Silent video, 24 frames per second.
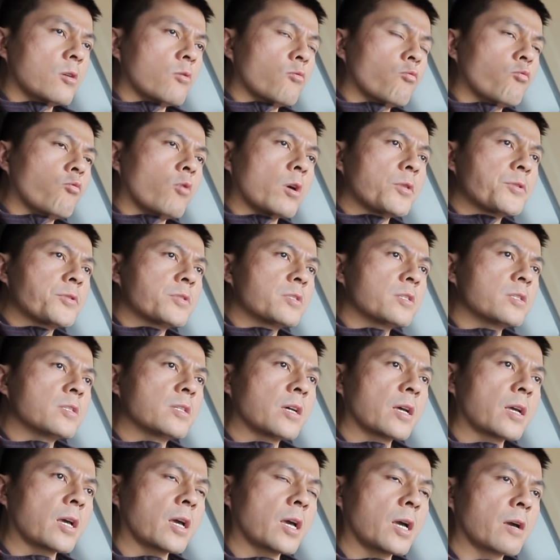What did
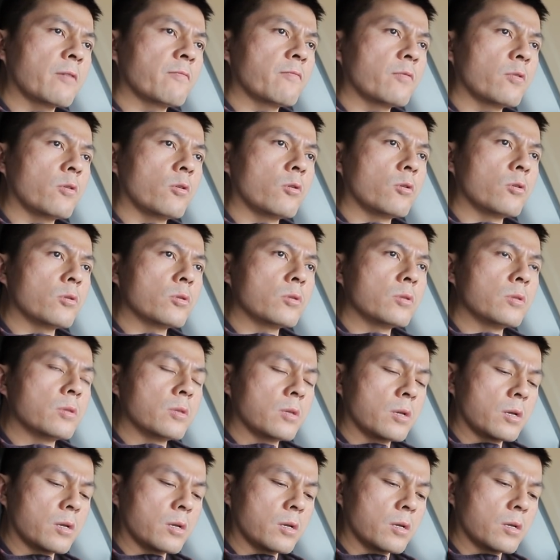I have on
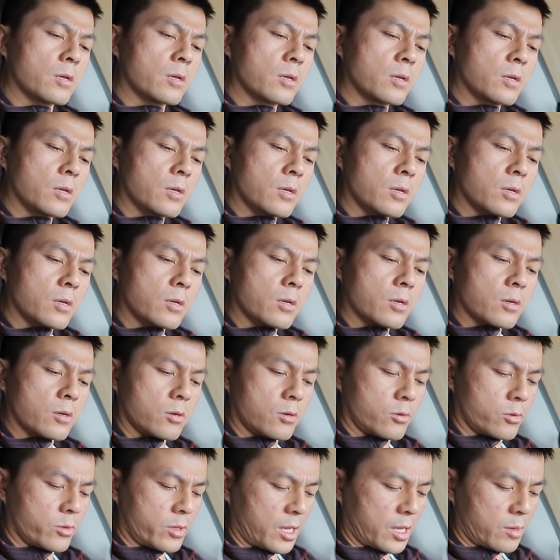
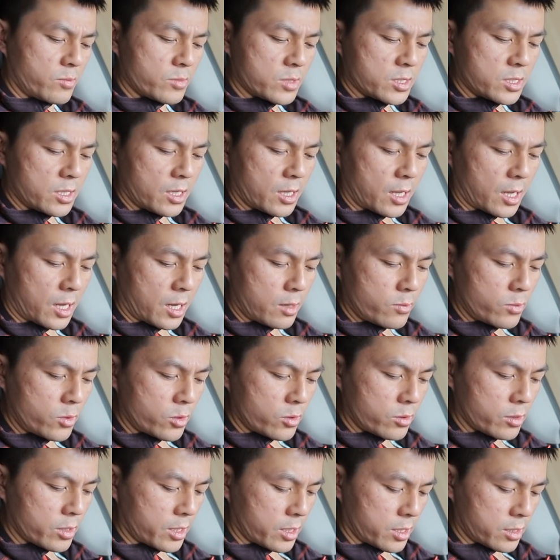MC
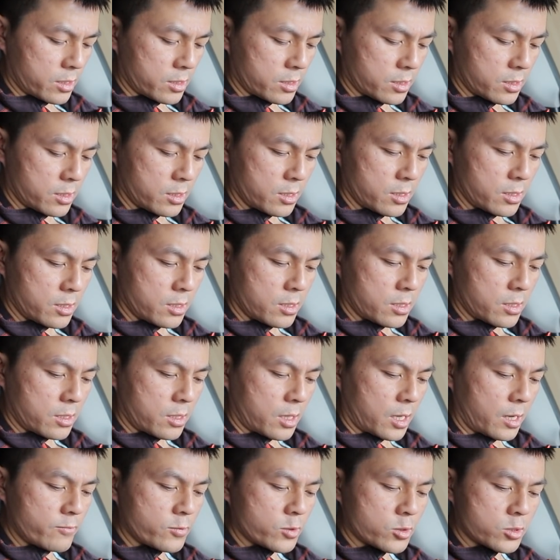Hammer again?
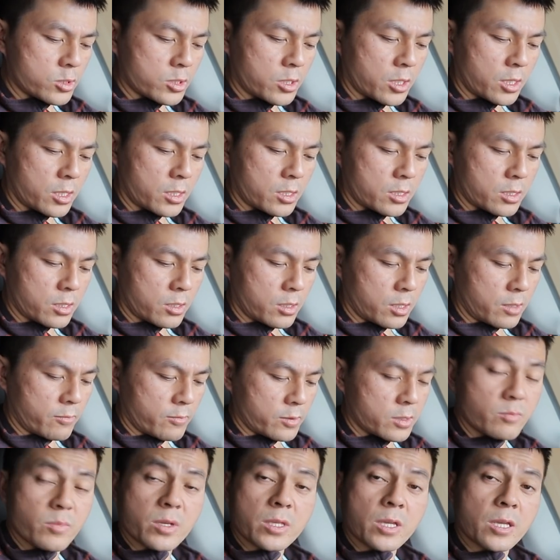I have to check
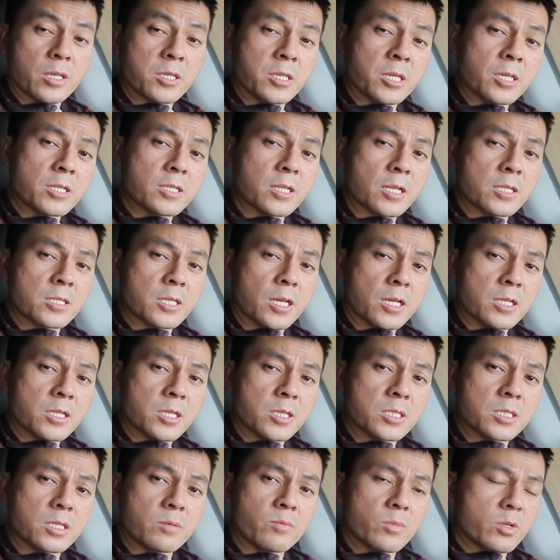everything, but I think that's actually
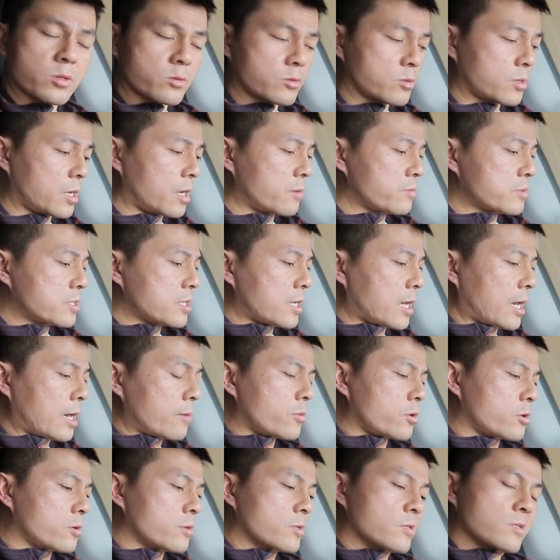similar to MC
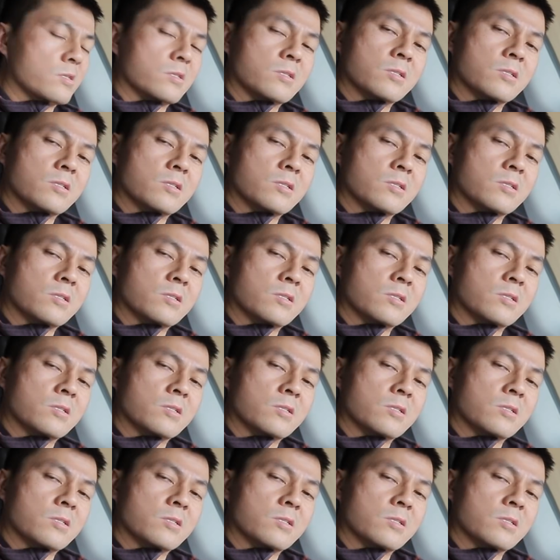Hammer.